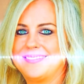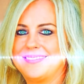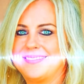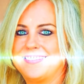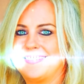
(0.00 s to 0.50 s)

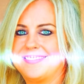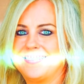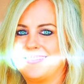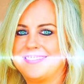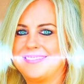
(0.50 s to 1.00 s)
It's
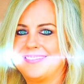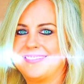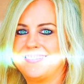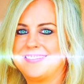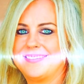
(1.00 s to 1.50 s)
safe, right, and
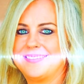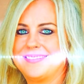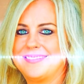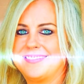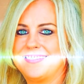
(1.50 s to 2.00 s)
good for me
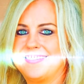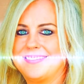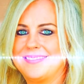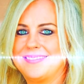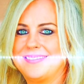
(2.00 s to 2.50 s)
to be wealthy.